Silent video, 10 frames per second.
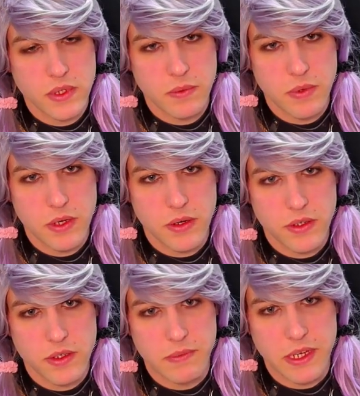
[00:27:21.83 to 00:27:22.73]
going to
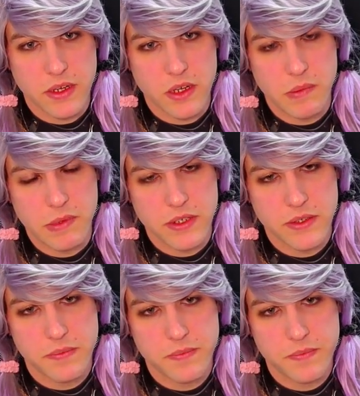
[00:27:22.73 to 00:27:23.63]
make a comment.
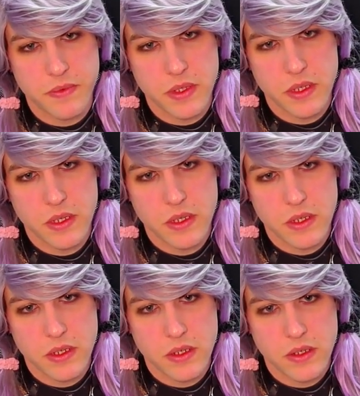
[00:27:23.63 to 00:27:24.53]

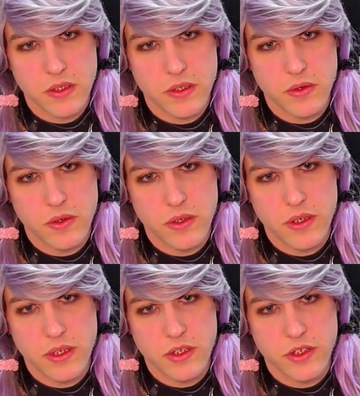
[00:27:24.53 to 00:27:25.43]
Store
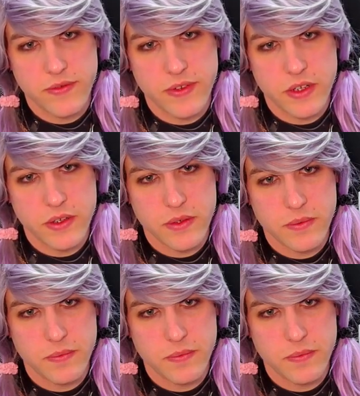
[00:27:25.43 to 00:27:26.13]
initial value,